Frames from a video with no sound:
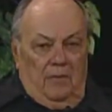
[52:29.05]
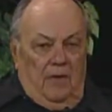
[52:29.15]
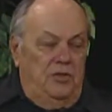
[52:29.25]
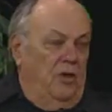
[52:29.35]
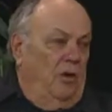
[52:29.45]

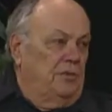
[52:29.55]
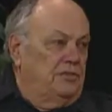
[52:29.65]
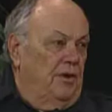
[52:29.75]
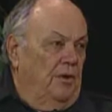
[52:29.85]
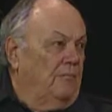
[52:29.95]
You
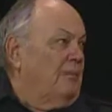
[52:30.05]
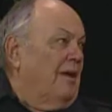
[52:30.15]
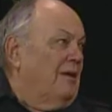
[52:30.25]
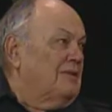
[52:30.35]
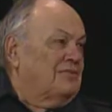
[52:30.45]
always hear
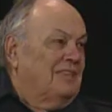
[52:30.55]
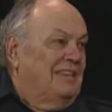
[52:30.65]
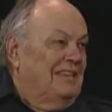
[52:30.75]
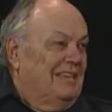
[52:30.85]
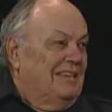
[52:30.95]
parents
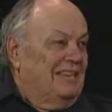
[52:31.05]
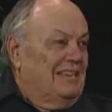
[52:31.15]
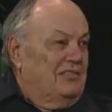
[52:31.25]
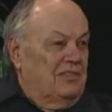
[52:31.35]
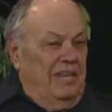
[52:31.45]

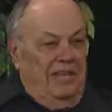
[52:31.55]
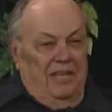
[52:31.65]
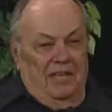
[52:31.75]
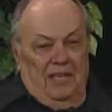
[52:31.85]
say,